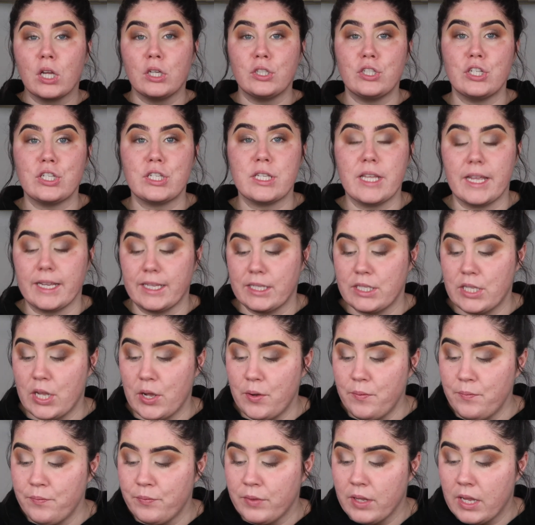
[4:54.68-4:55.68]
Just like
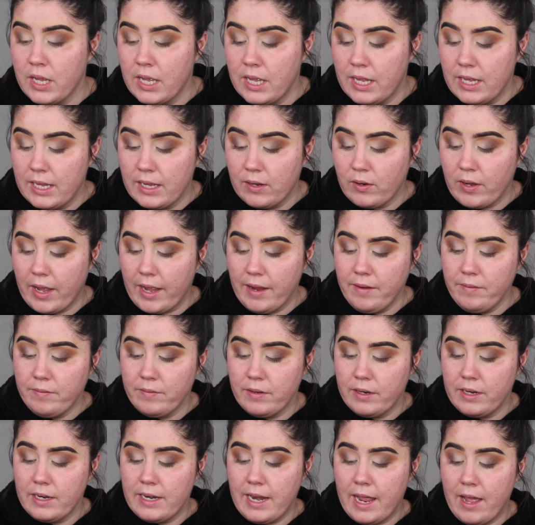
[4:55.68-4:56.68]
so. Okay,
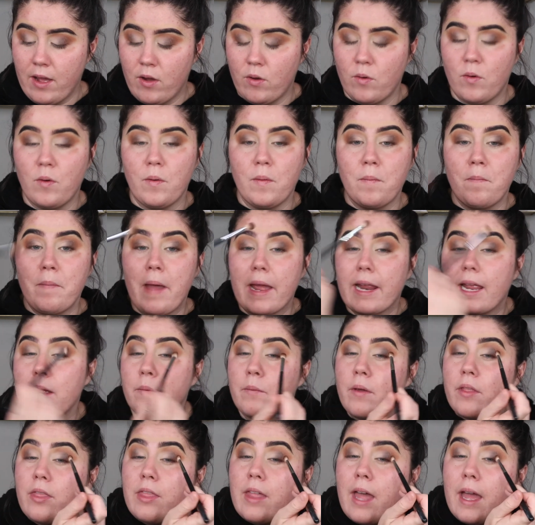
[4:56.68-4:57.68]
now back in
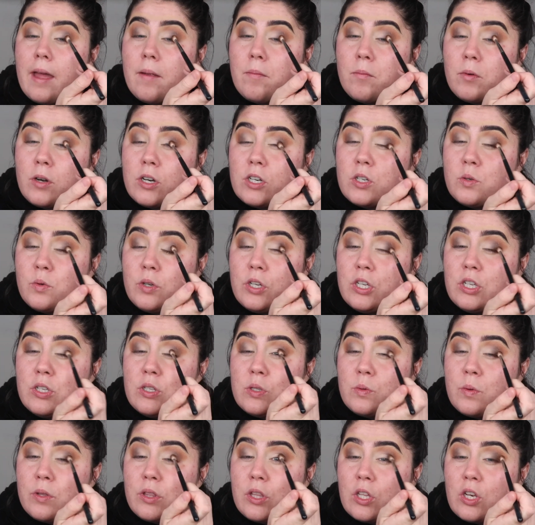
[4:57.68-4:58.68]
with that brush we
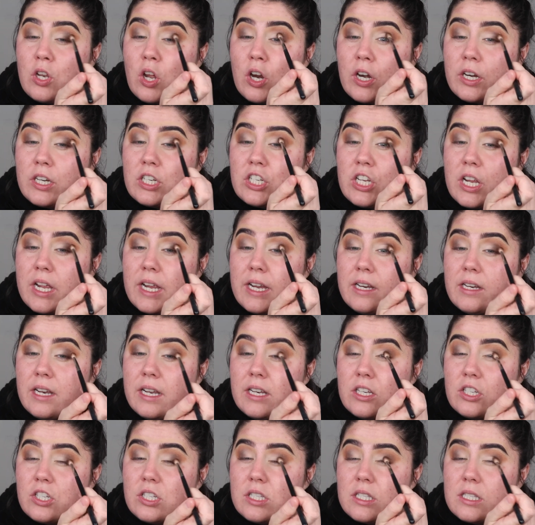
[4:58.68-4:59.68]
used with the dark shade
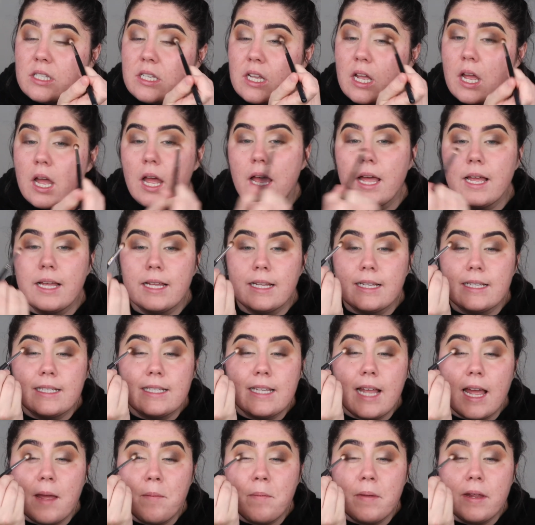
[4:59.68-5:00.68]
and just
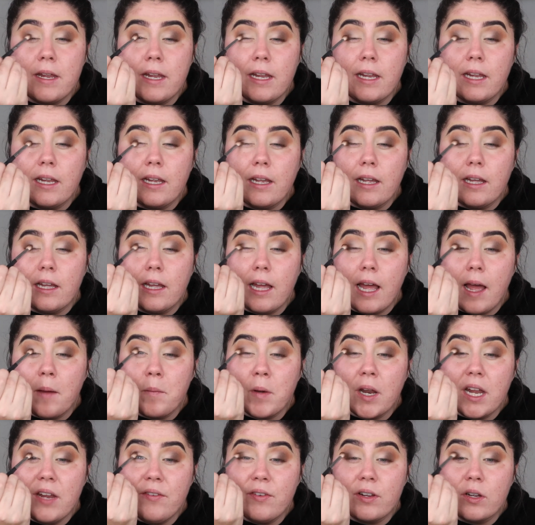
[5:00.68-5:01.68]
tapping. I'm
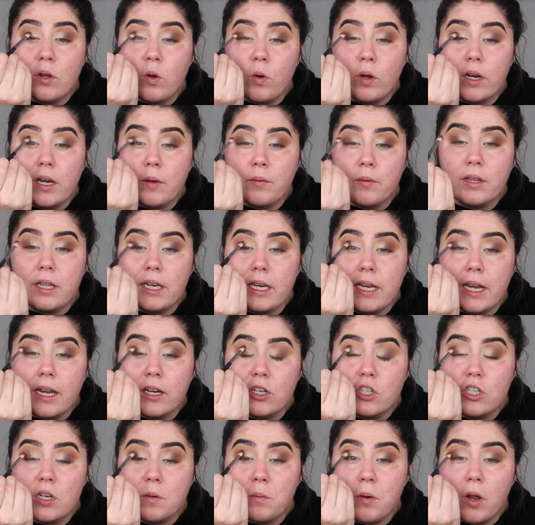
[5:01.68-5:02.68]
not even going any
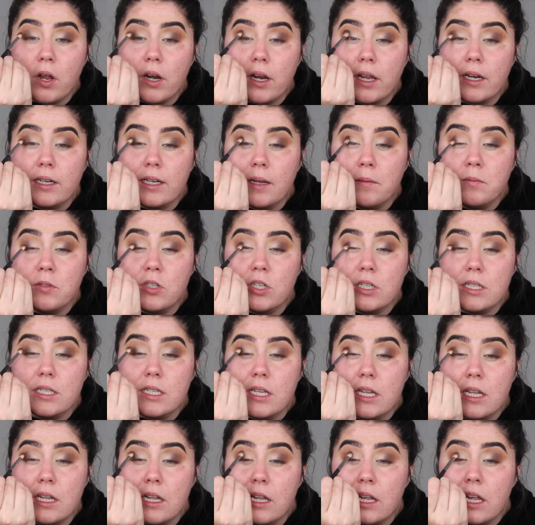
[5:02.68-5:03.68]
extra product. I'm
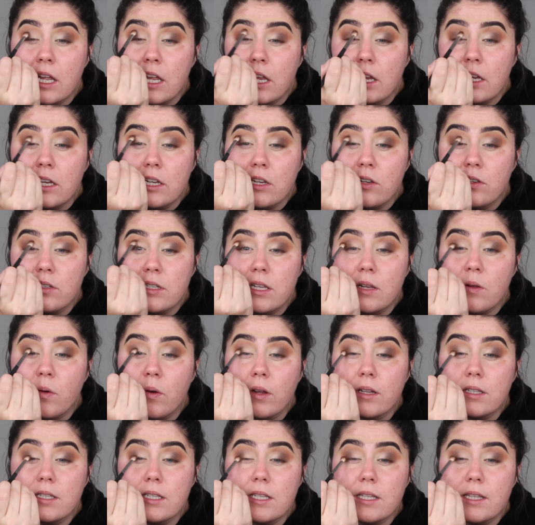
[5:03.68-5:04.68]
just using
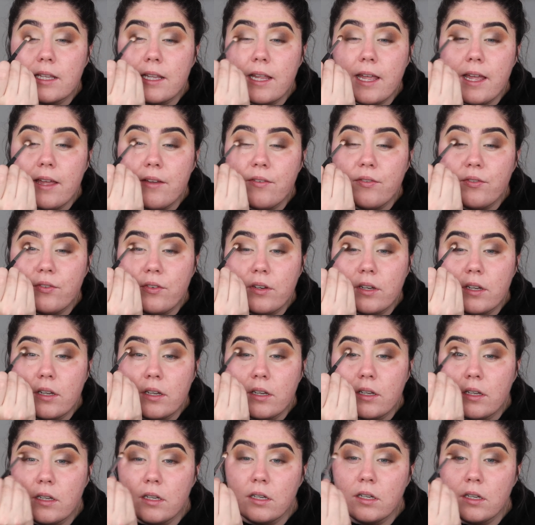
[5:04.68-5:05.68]
what's left
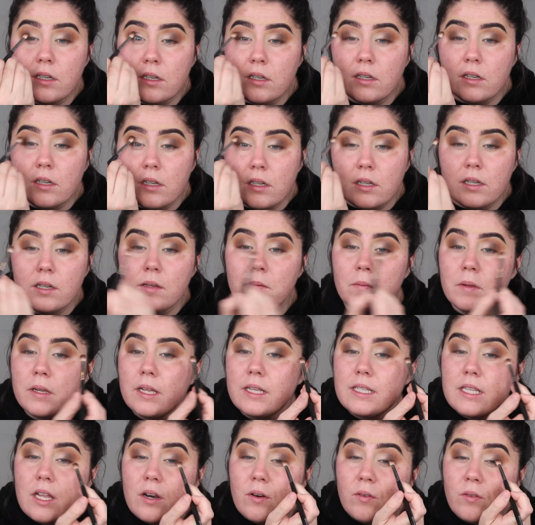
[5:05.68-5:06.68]

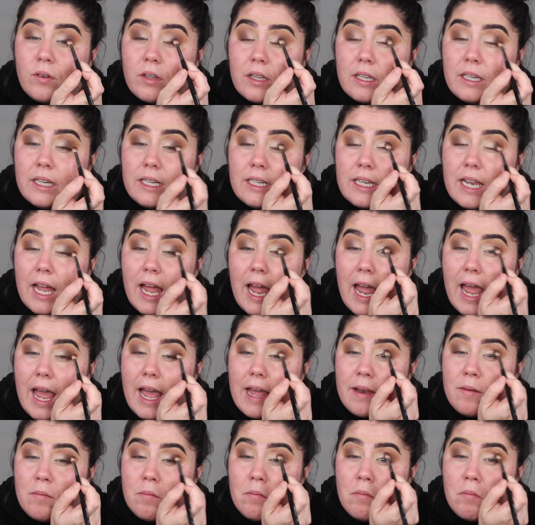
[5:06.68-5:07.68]
because I don't really need to
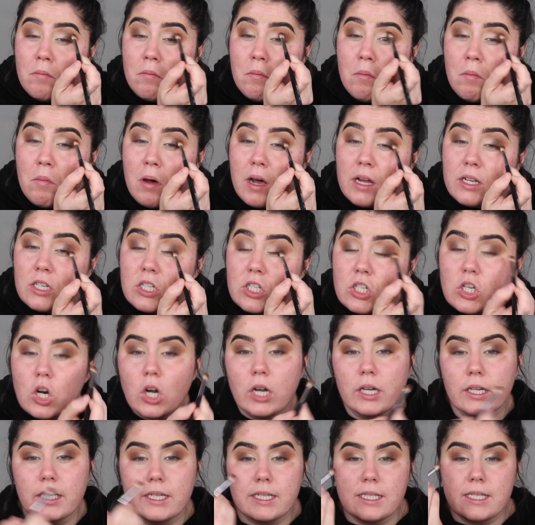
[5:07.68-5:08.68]
add much
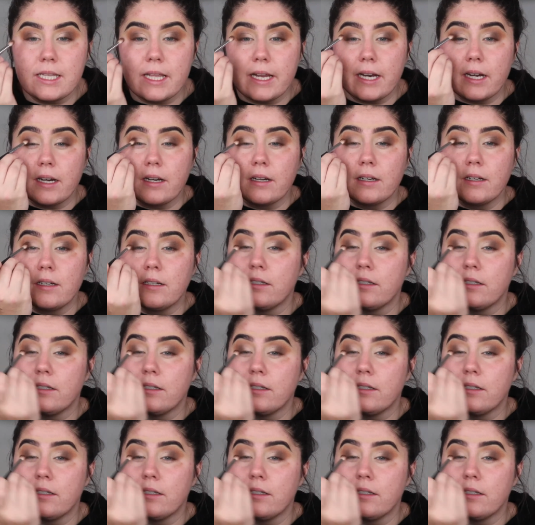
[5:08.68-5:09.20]
darkness there.